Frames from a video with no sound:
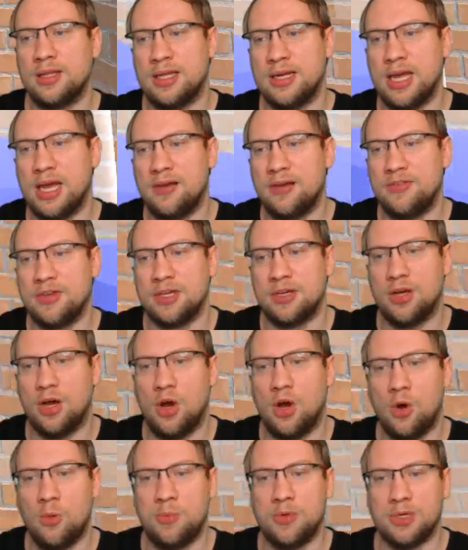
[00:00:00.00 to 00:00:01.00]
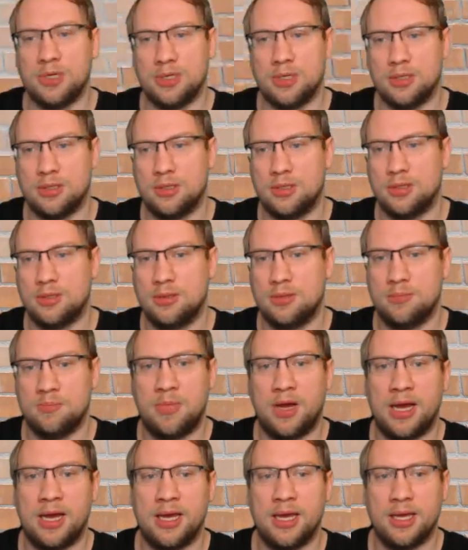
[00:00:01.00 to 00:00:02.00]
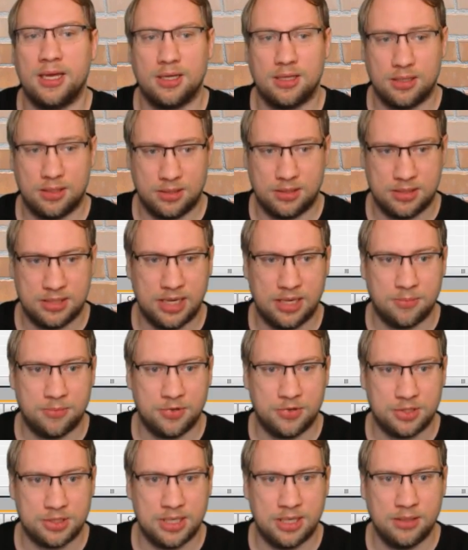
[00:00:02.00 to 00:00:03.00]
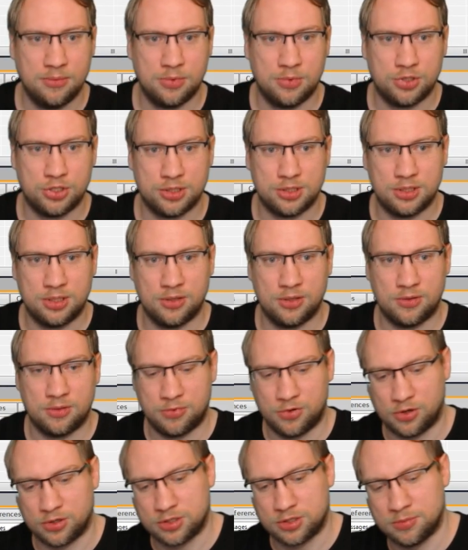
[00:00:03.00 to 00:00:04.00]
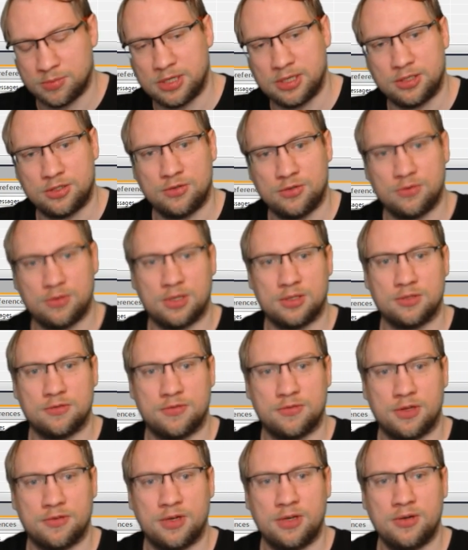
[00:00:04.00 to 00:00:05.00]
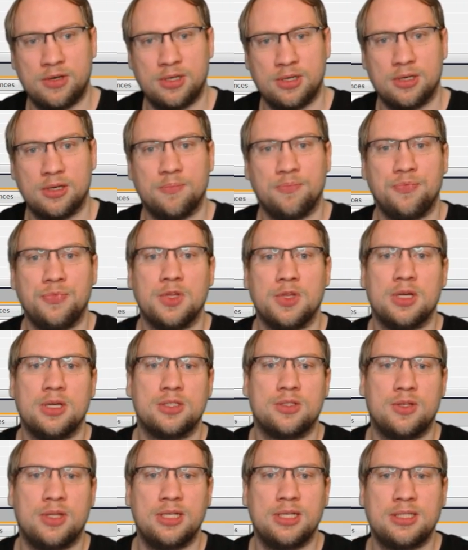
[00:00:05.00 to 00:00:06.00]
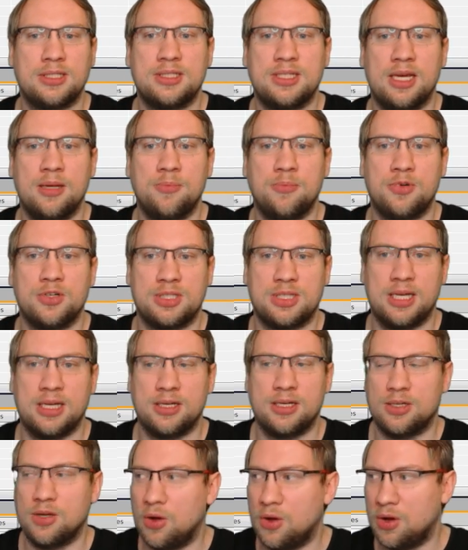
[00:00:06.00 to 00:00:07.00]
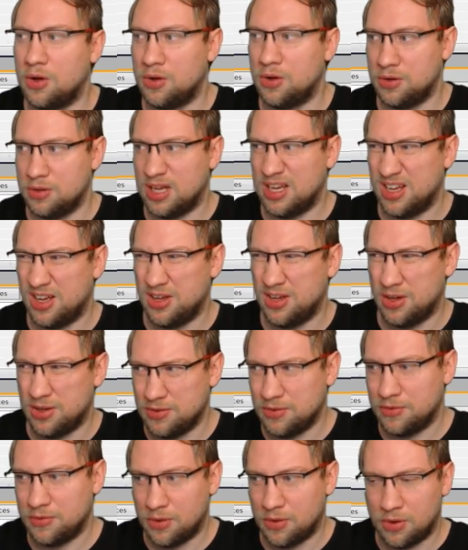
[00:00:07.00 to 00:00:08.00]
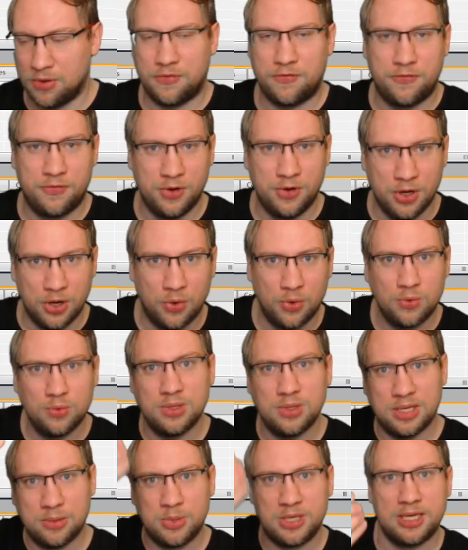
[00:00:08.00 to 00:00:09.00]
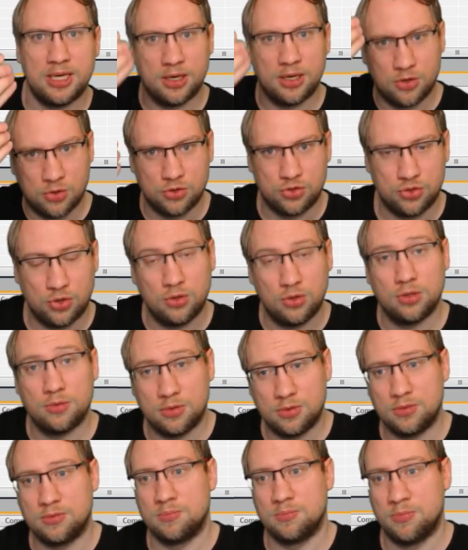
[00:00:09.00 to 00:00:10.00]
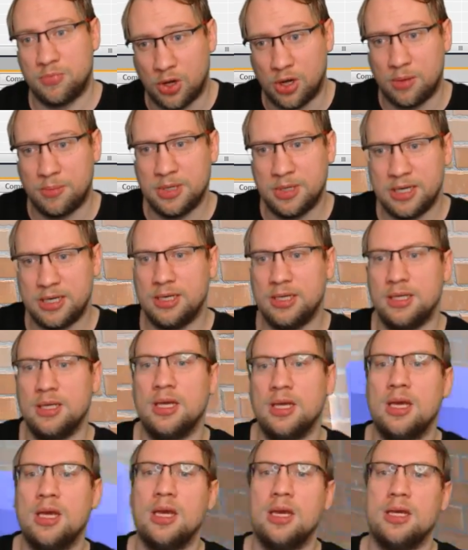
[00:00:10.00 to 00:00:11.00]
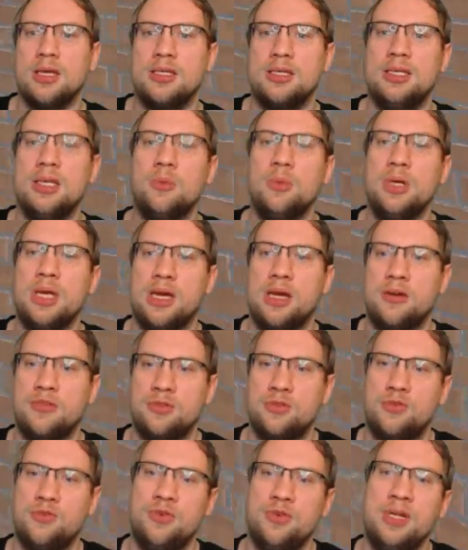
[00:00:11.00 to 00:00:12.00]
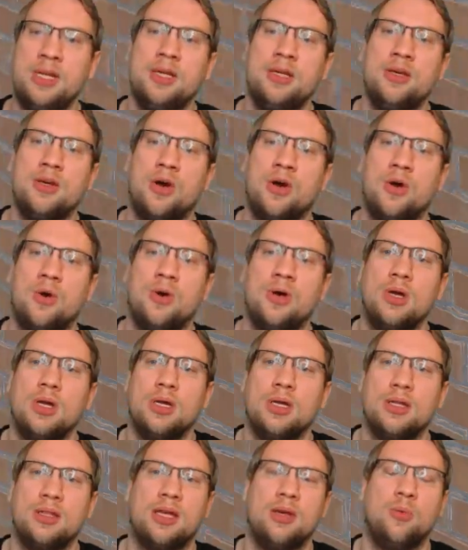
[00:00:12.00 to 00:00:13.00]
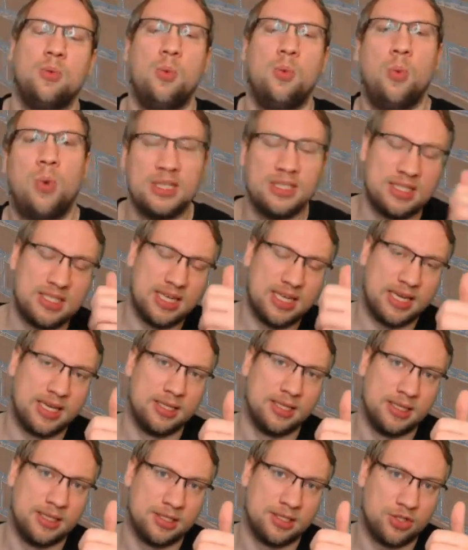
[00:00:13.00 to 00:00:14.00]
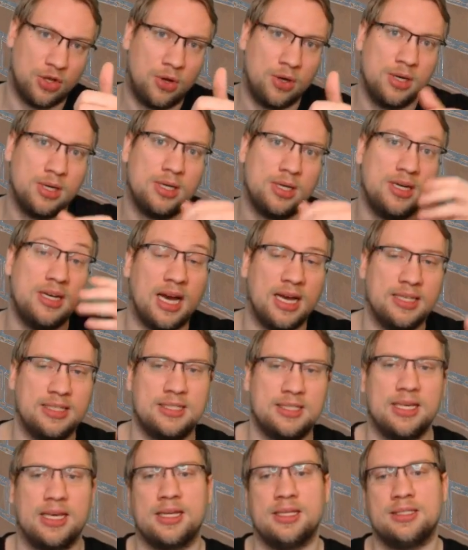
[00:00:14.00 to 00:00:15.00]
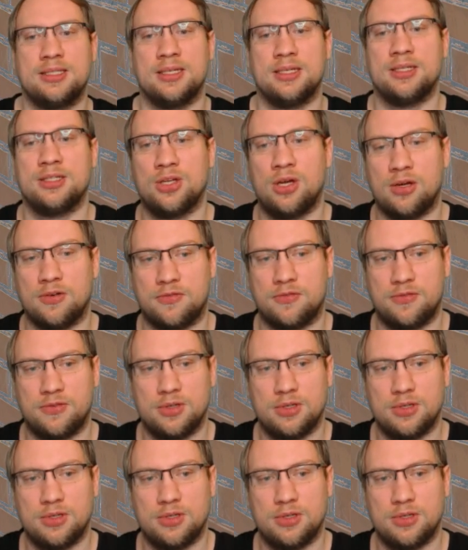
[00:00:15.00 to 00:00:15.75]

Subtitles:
than having it open by 10%, which is here approximately 2,500, so that's 10% flow that we can control permanently. Here we have to really go, then 1 second it is on, 9 seconds it is off.